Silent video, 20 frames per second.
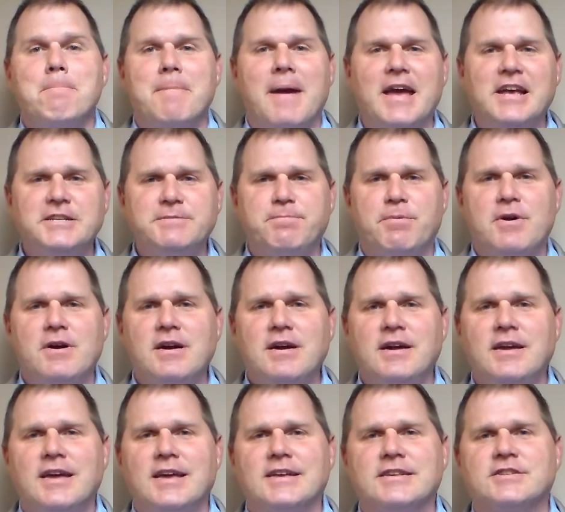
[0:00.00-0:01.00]
May's
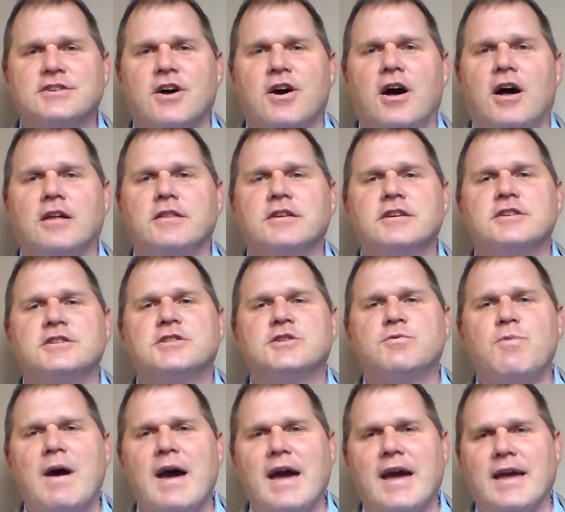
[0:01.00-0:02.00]
book is called
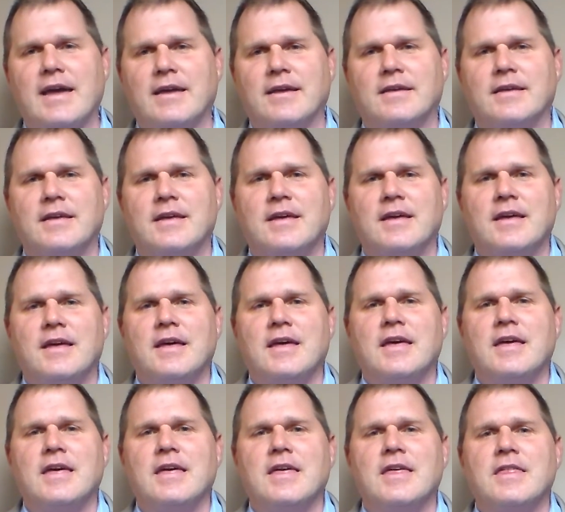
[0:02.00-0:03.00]
Sway,
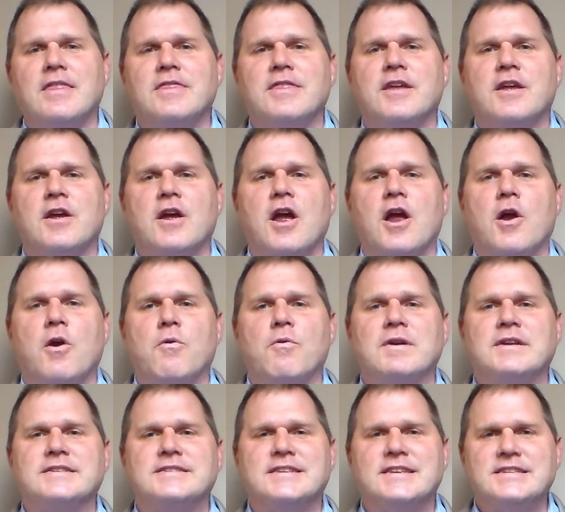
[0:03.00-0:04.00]
The
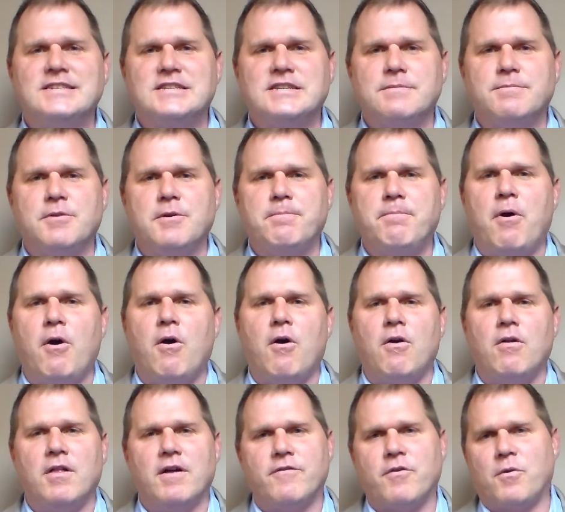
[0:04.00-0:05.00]
Irresistible
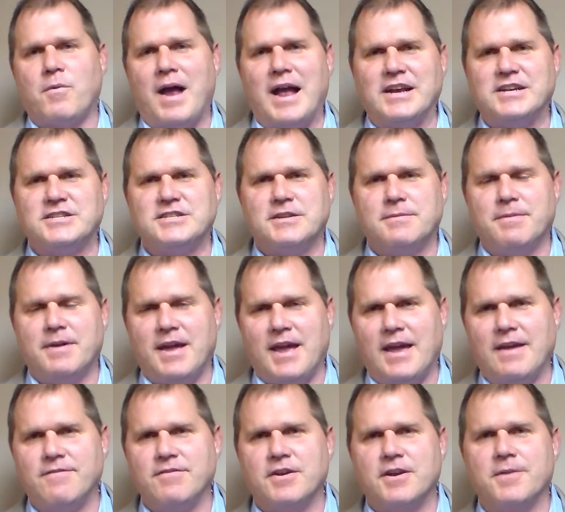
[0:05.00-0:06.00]
Pull of Irrational
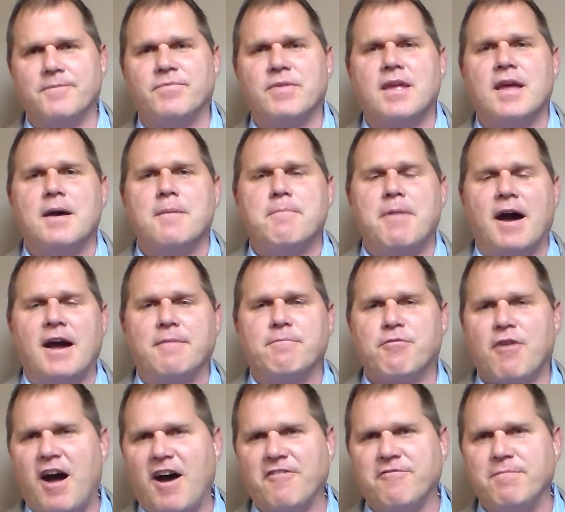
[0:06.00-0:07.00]
Behavior by
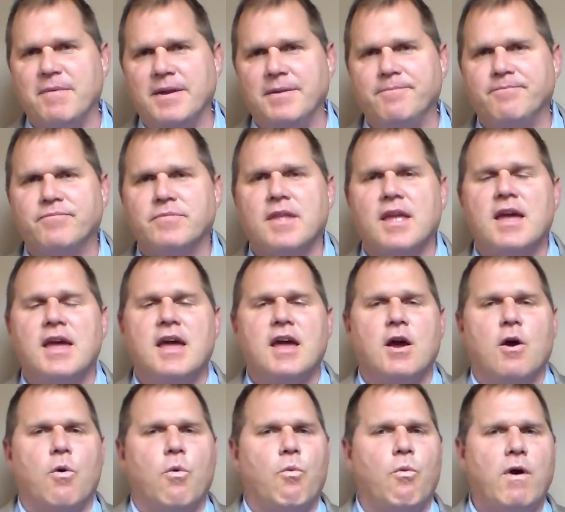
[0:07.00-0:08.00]
Brafman.
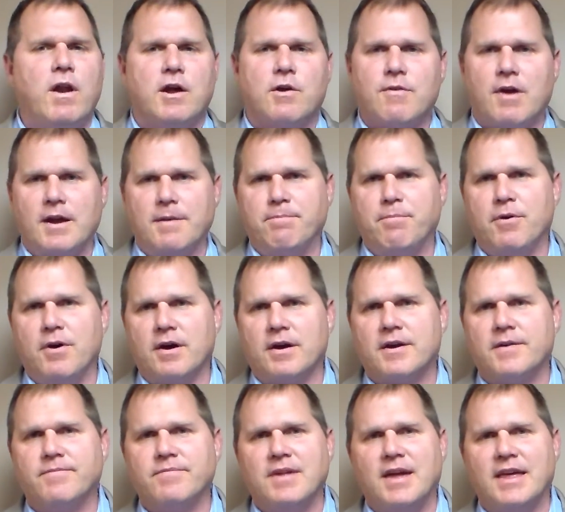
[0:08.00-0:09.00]
What a great
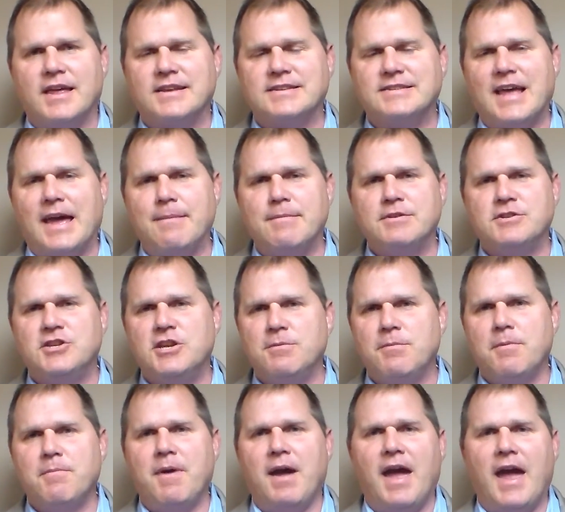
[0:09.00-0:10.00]
book. It examines
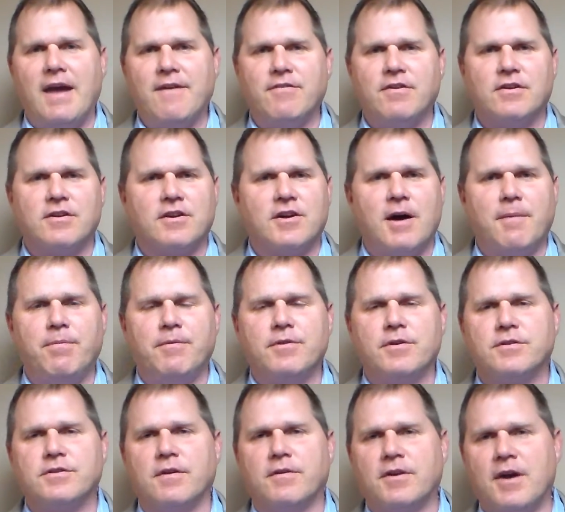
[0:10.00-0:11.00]
human behavior and a
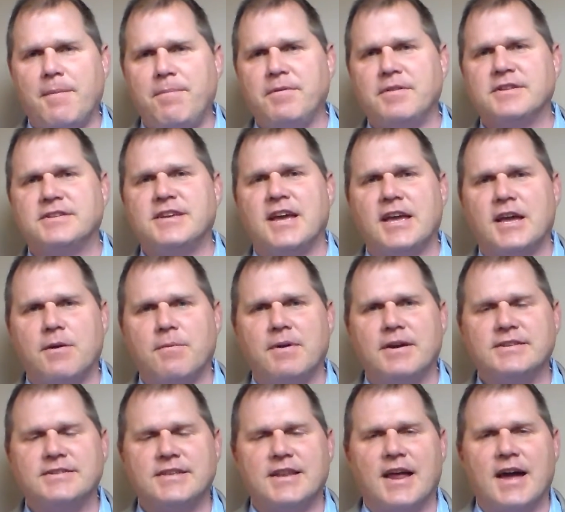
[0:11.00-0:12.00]
couple of the, a couple of the
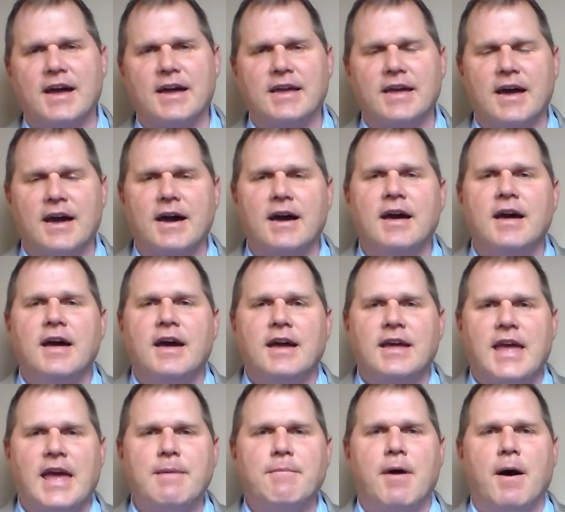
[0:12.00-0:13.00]
takeaways that I uh,
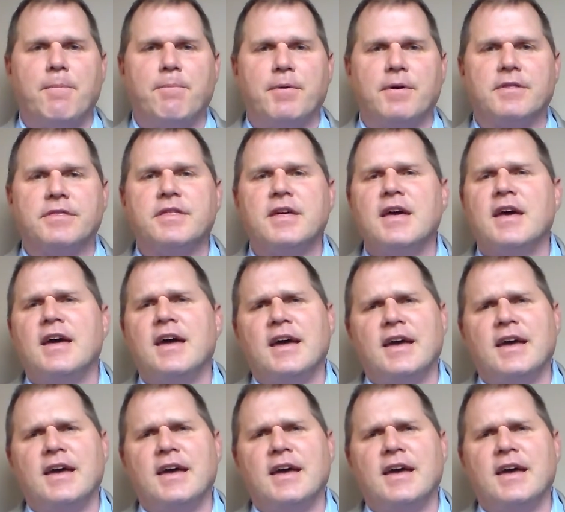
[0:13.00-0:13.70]
came up with